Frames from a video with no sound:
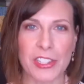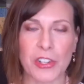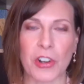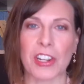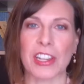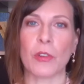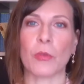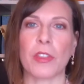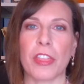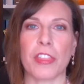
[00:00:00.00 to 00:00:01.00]
started
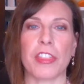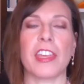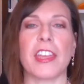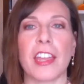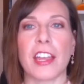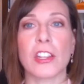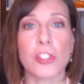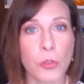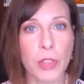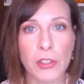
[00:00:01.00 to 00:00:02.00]
with the
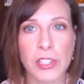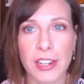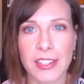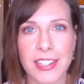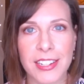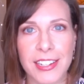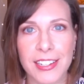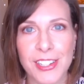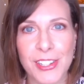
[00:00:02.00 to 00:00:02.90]
2019